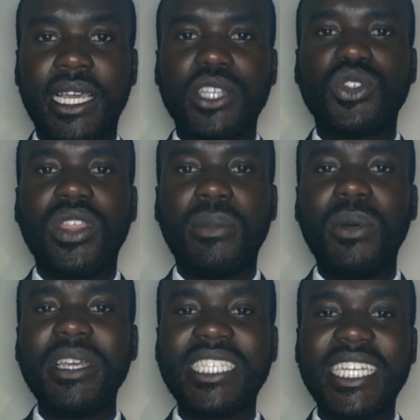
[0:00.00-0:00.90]
So the
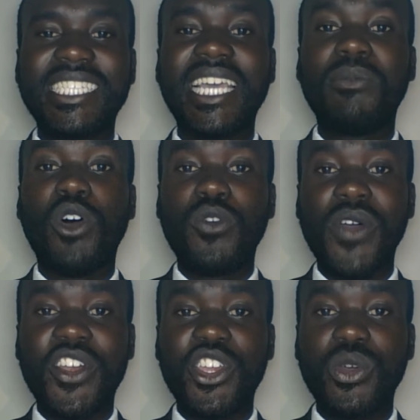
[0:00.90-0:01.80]
moment I say I'm
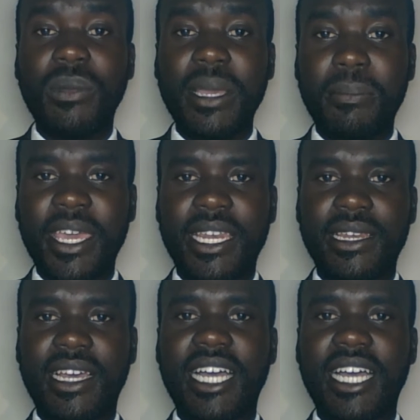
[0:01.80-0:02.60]
offering you my pen